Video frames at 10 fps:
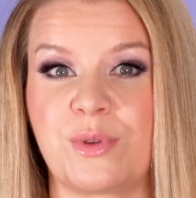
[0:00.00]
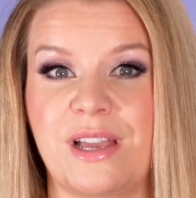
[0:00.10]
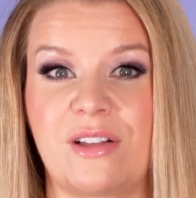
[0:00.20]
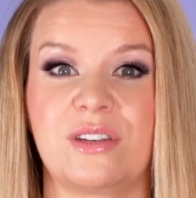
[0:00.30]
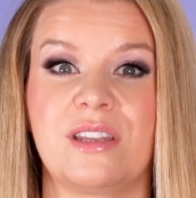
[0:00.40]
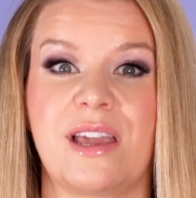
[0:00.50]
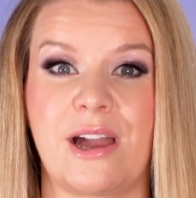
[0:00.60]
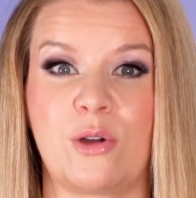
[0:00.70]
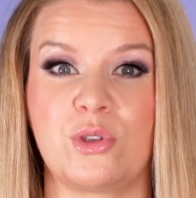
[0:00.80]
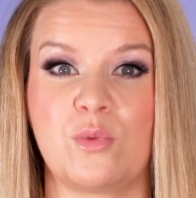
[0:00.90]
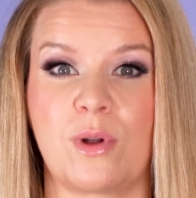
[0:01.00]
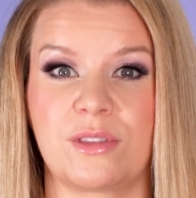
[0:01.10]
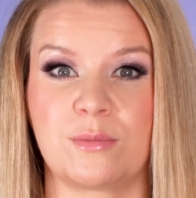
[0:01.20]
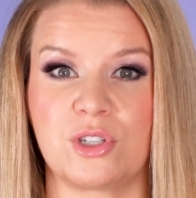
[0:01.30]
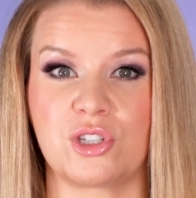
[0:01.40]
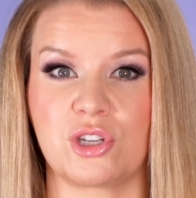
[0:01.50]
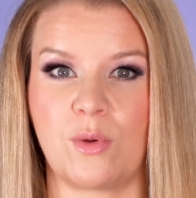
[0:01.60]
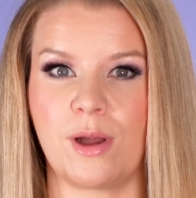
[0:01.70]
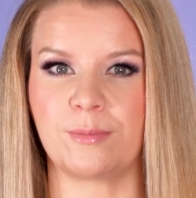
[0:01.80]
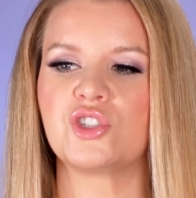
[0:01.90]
reality how you want them to show up.